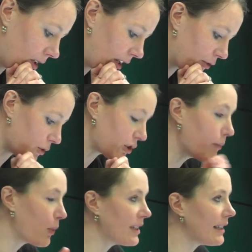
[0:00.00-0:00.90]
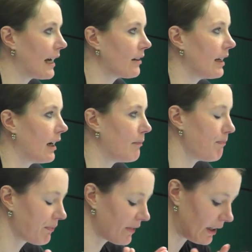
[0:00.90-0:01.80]
As Rousseau pointed out,
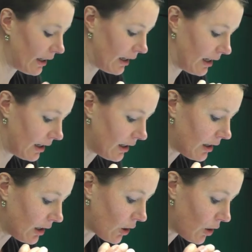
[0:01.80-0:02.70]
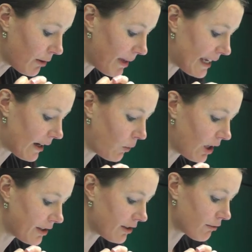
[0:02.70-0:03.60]
economy, a
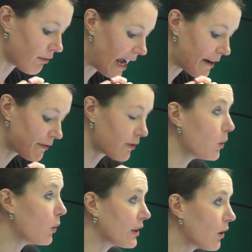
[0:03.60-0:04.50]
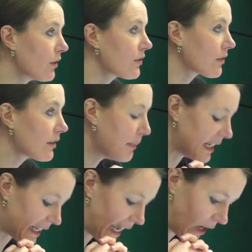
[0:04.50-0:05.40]
word derived from oikos,
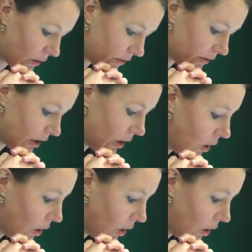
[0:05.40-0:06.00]
meaning house,